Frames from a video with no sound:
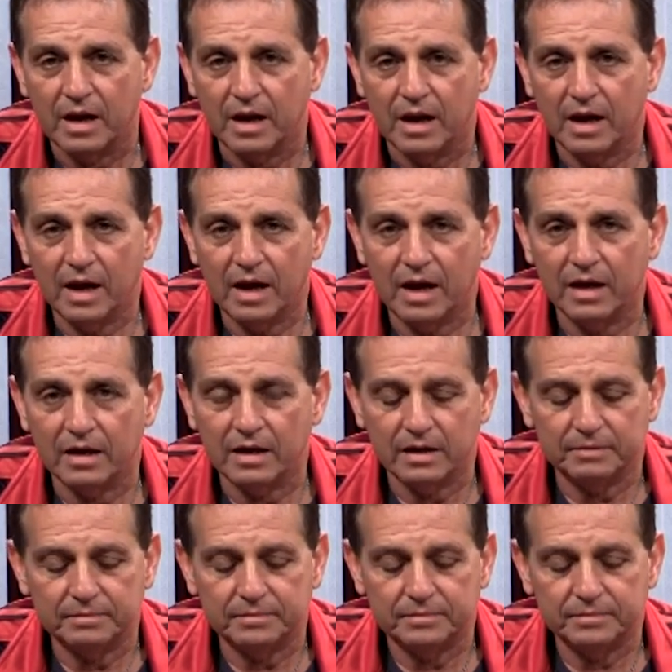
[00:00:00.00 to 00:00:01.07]
And
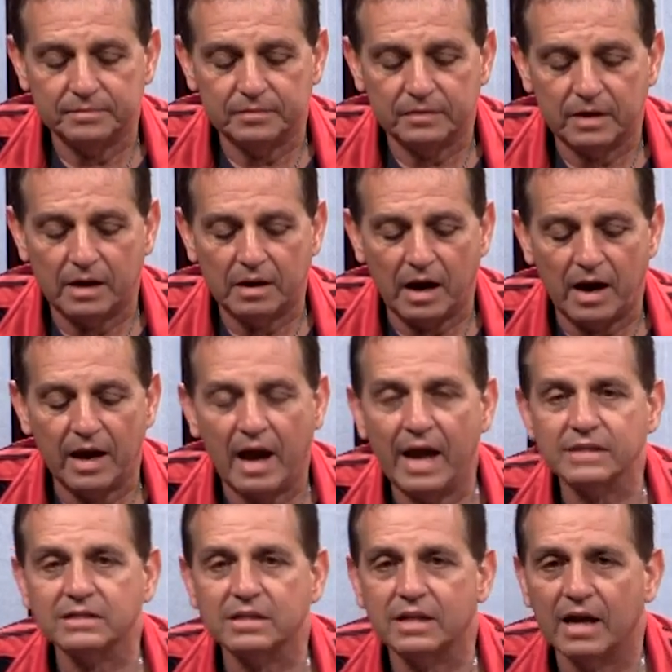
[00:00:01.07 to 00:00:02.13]
I
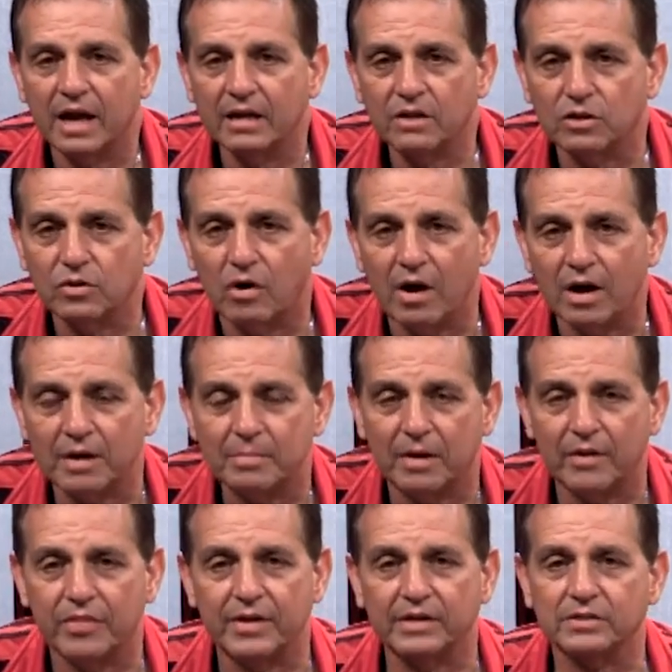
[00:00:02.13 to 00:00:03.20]
hesitate to talk
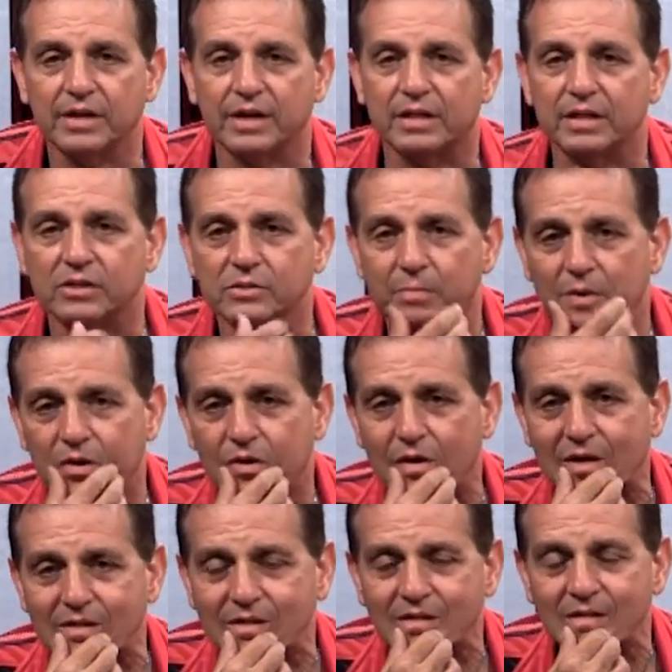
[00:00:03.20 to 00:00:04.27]
about things like this
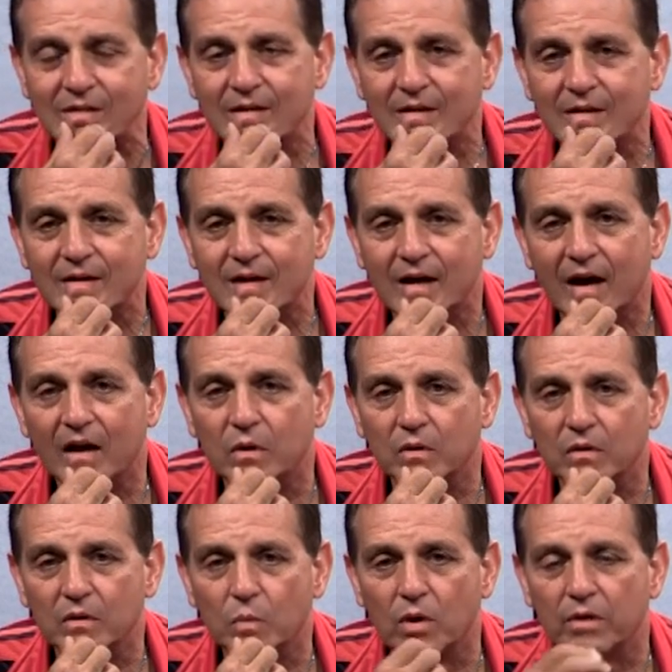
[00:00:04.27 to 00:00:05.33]
because I
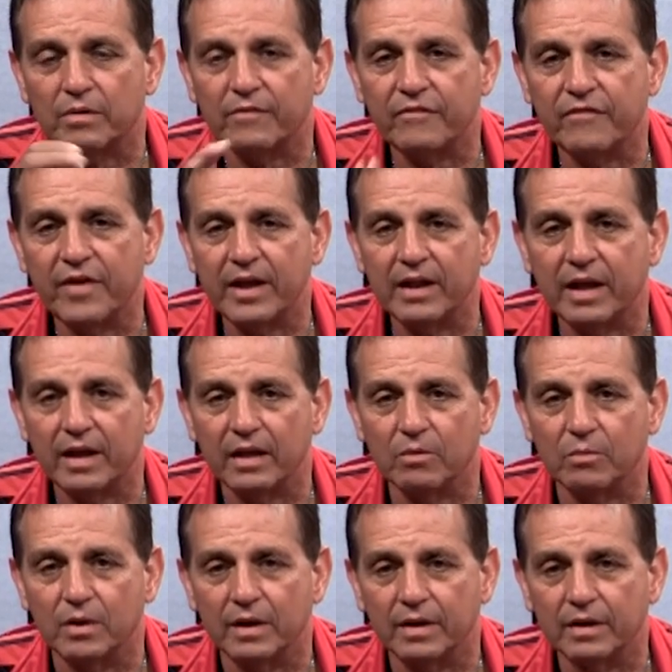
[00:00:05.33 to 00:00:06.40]
don't want to offend
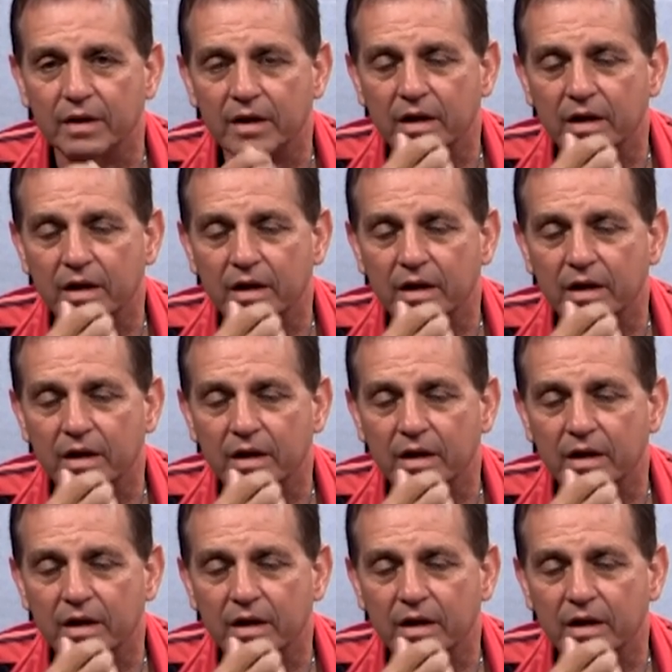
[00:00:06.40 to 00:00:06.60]
anyone.